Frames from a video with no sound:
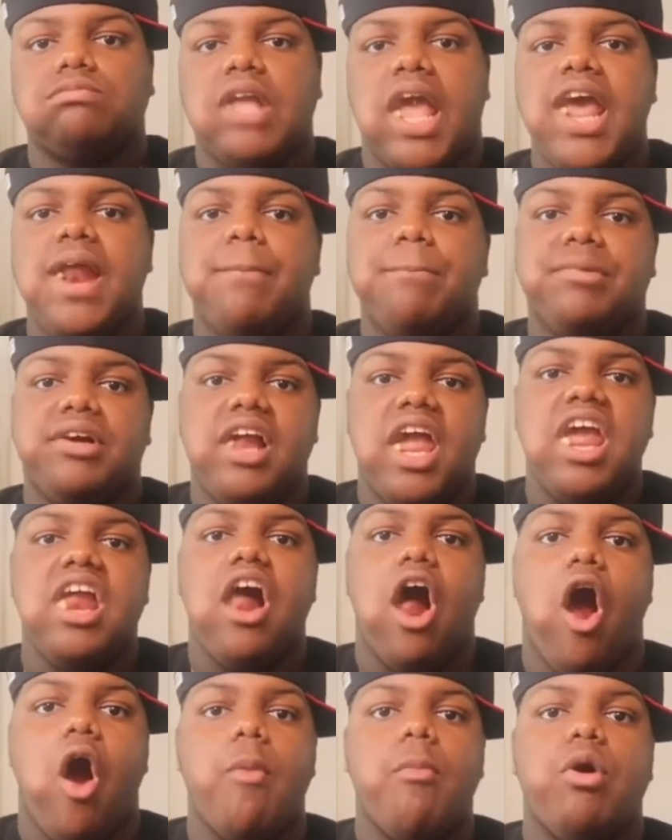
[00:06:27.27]
He
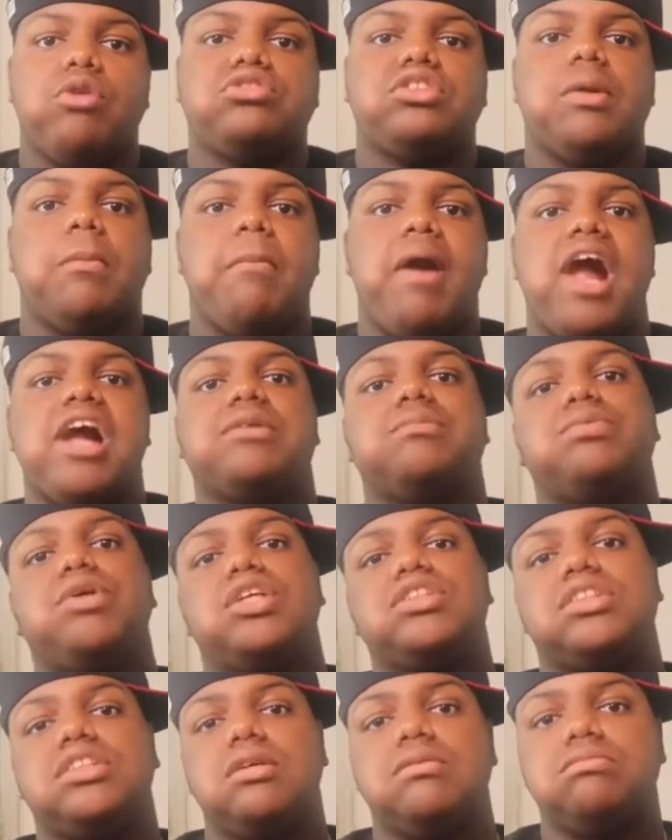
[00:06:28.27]
almost the main
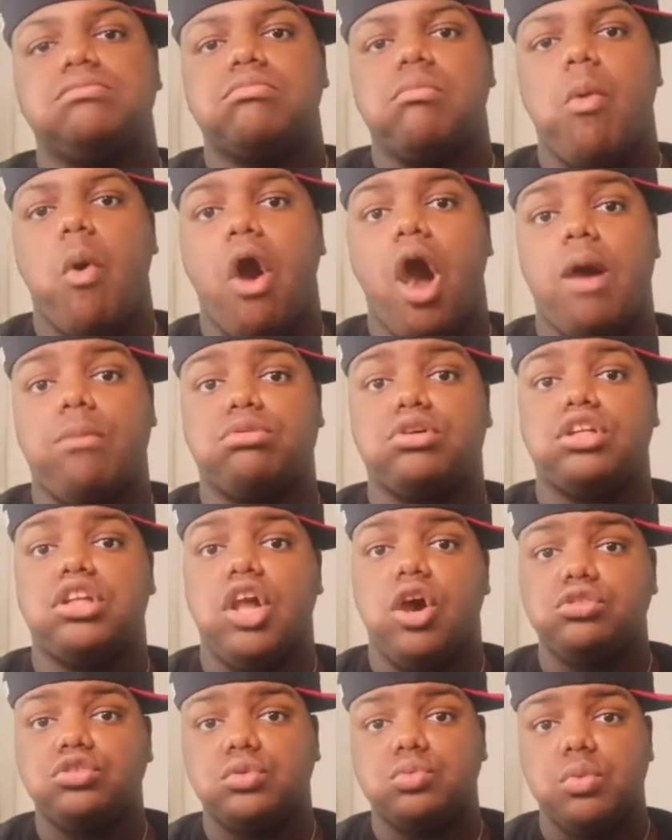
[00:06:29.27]
person I'm
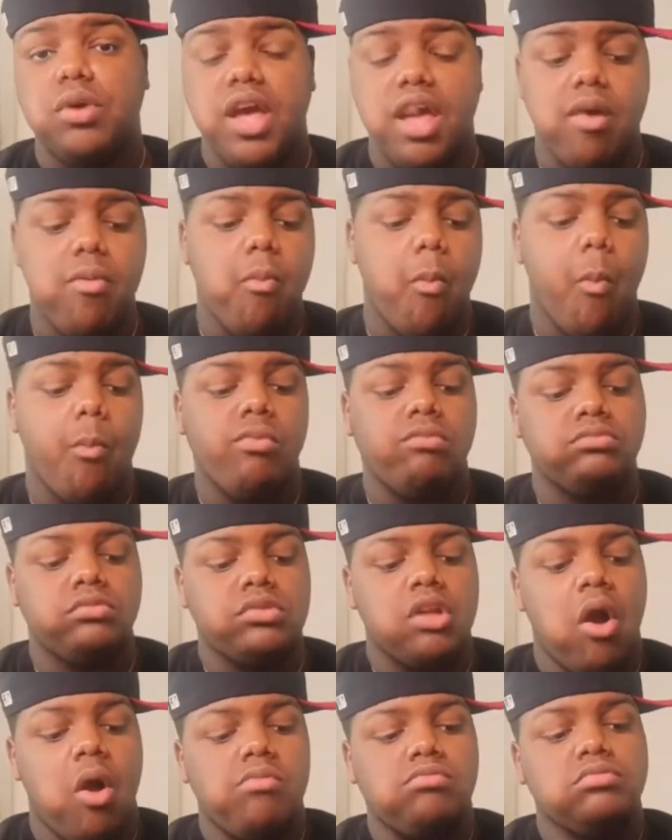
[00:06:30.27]
close with.
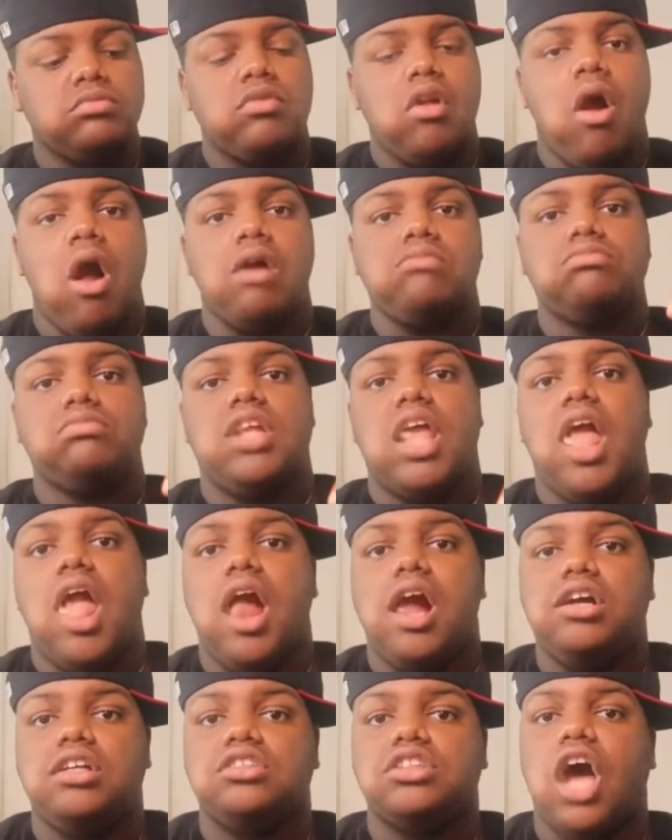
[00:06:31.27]

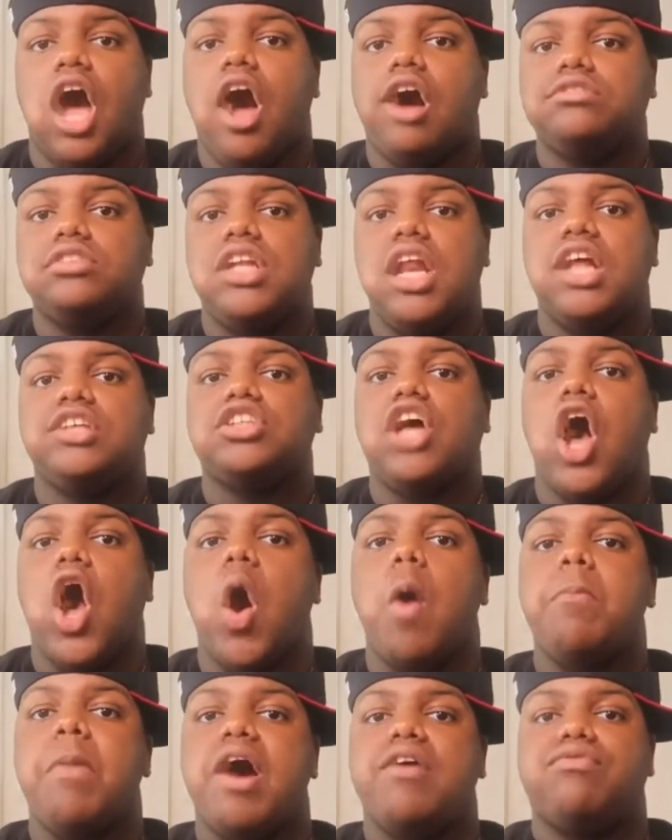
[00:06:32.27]
Then it's
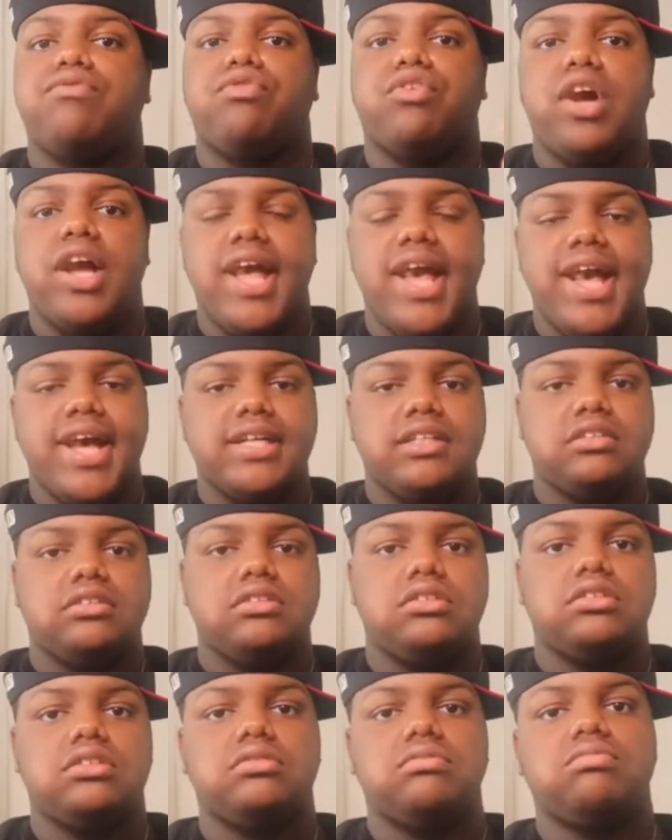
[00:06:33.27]
all my
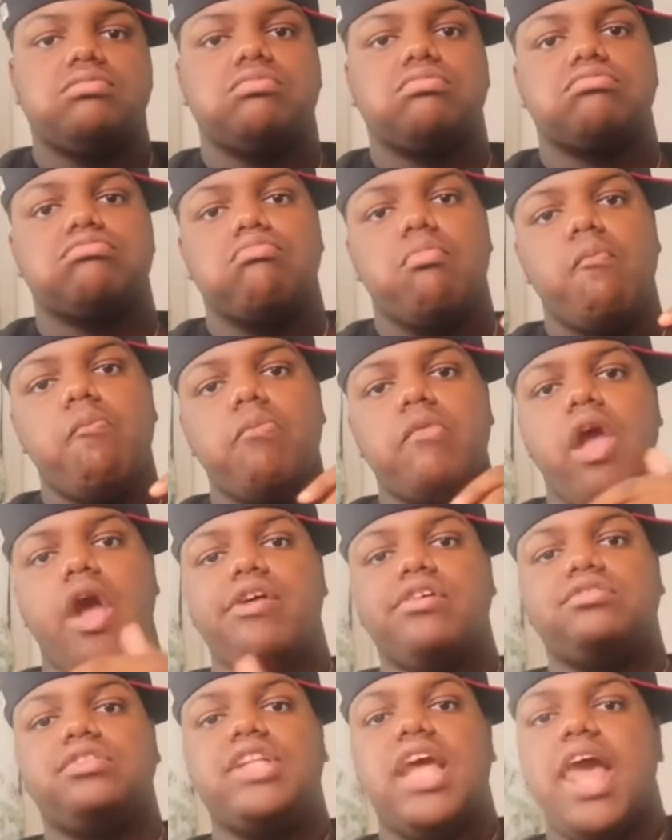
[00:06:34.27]
friends.
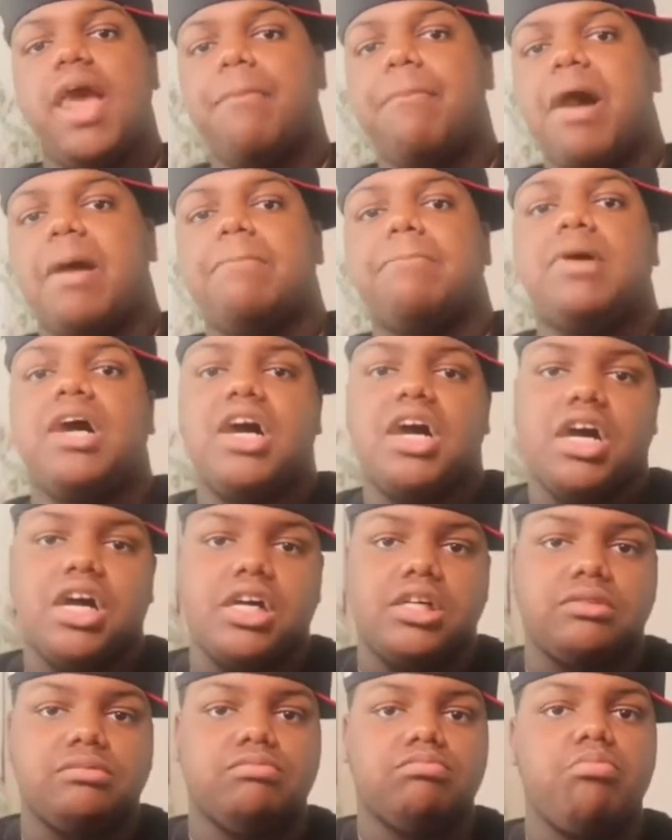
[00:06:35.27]
Then my
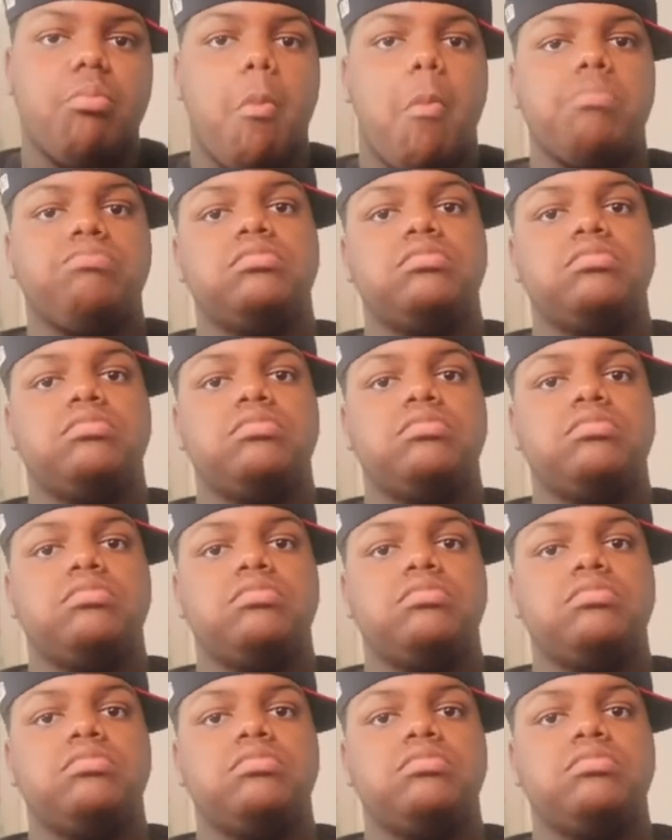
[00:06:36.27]
mom.